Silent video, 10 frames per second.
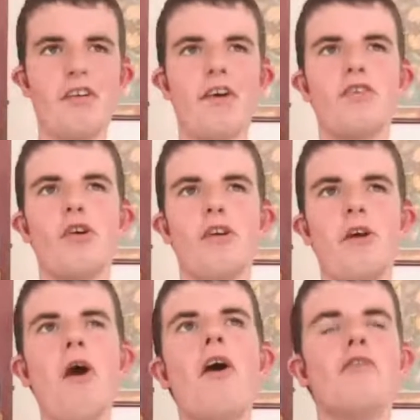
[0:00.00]
And that's
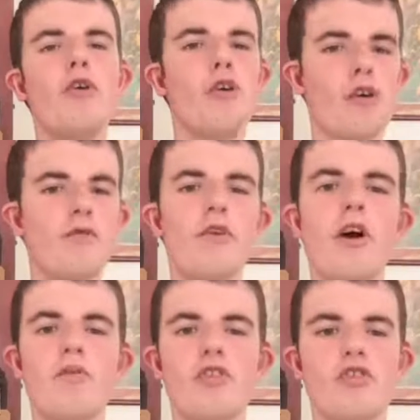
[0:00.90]
only fully
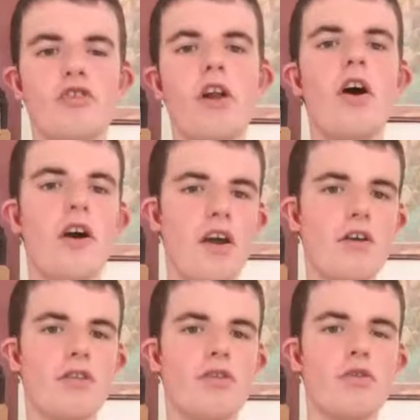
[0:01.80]
confirmed in July
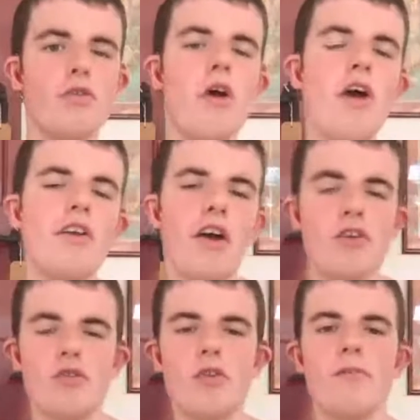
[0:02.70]
at the sort of
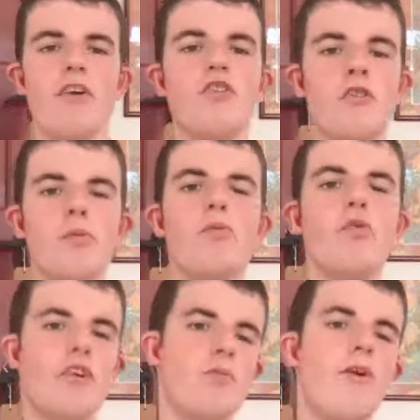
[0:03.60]
national conventions before
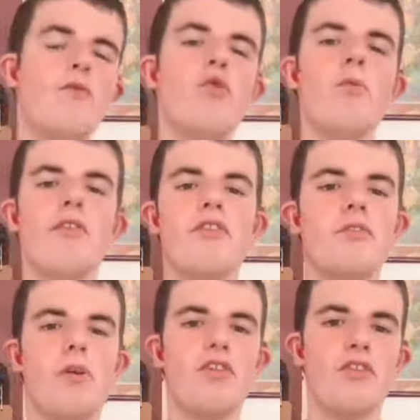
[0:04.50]
they spend 4 months as
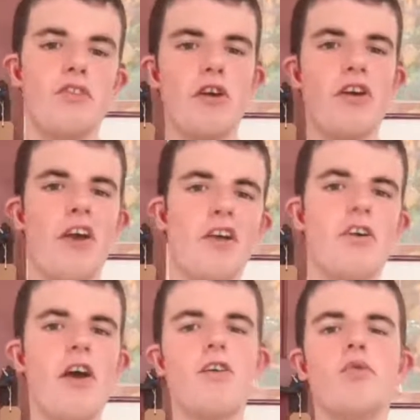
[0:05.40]
presidents going head
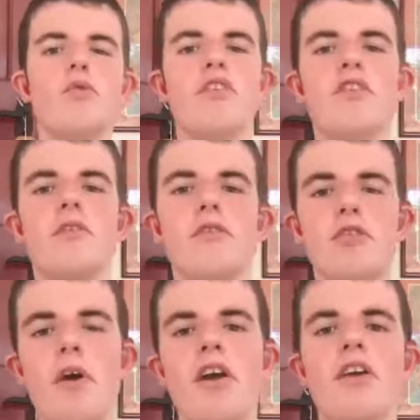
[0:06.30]
to head in all these different
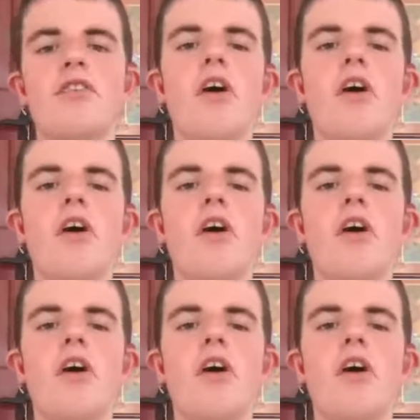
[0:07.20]
debates.